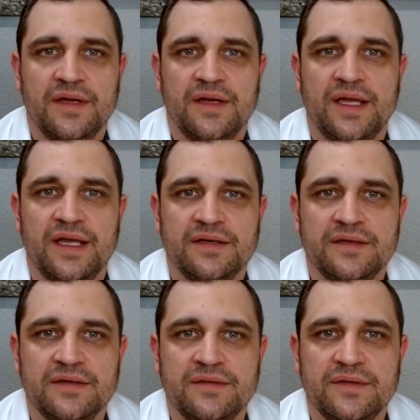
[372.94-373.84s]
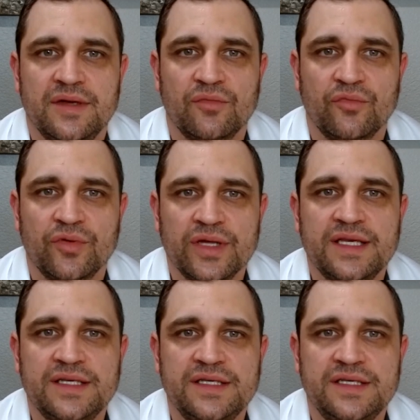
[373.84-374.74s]
It really
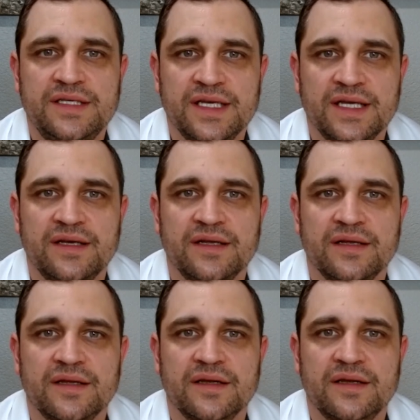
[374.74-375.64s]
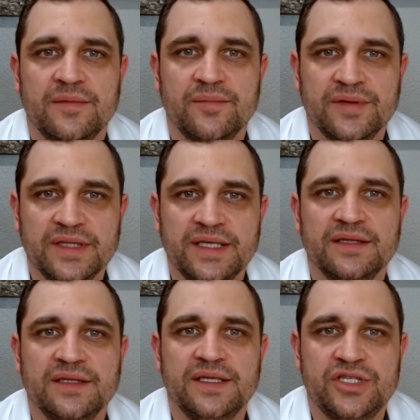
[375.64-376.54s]
did
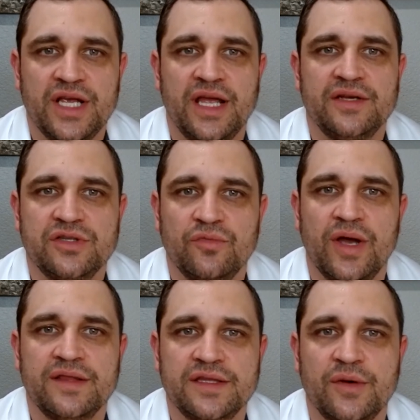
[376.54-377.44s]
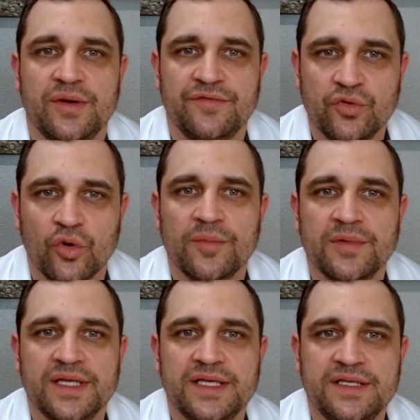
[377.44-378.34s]
completely change the way that they would have
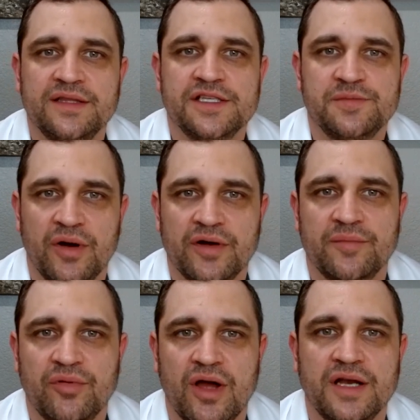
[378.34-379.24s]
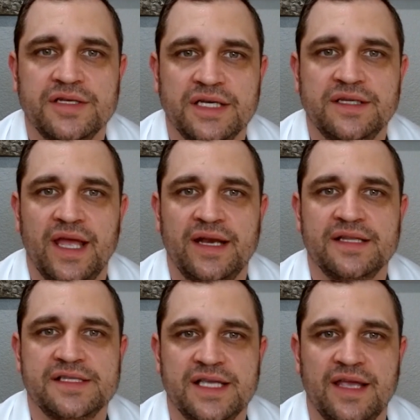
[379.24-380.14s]
normally done this part of the project, and it
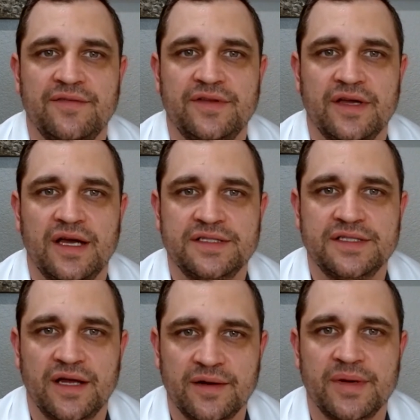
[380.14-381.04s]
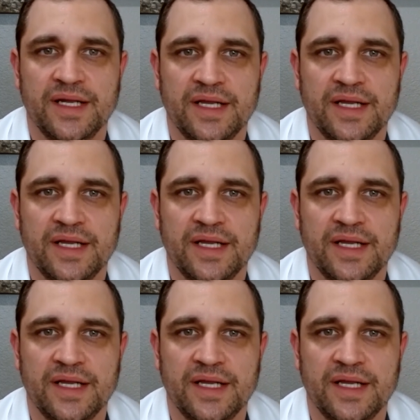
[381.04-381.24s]
saved a ton of money and